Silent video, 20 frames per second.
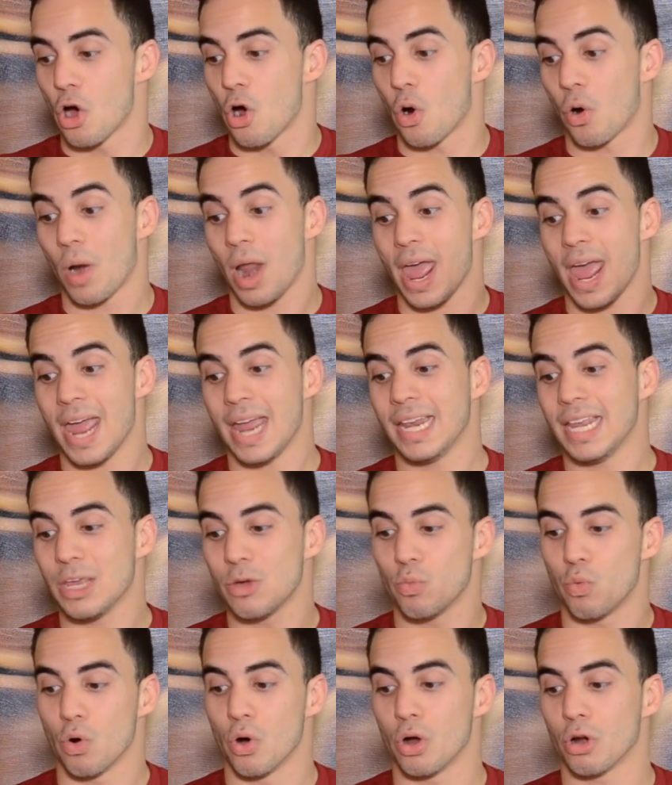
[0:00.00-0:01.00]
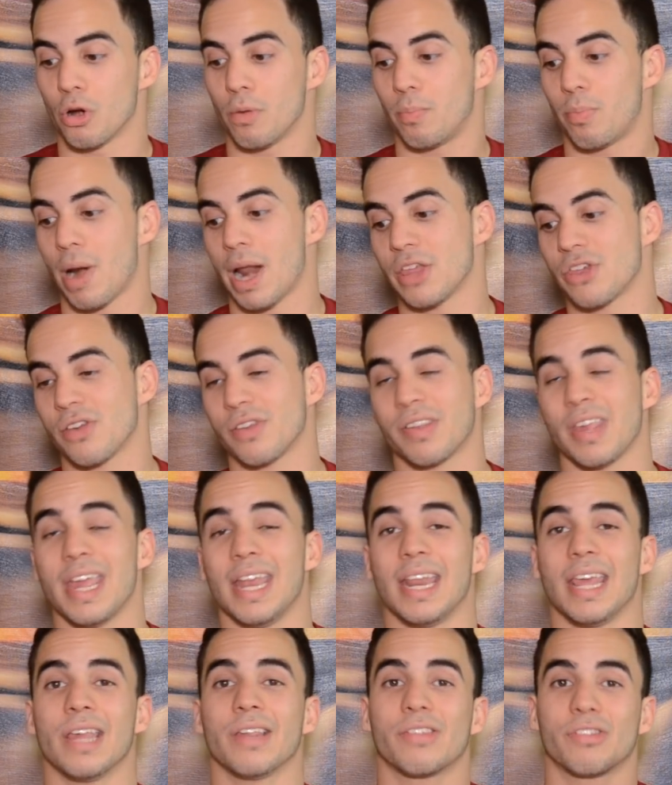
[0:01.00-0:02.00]
or any wood or branches
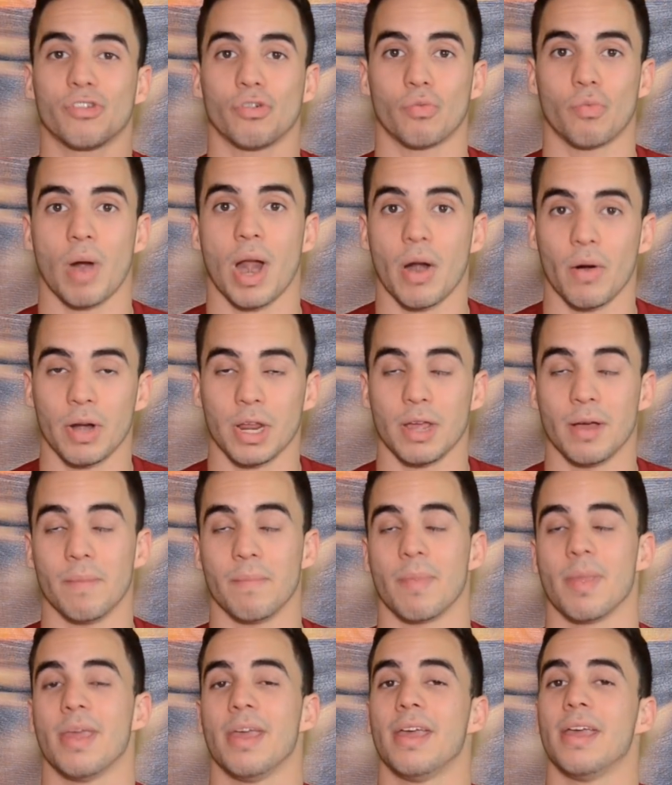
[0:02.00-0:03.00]
in his terrarium?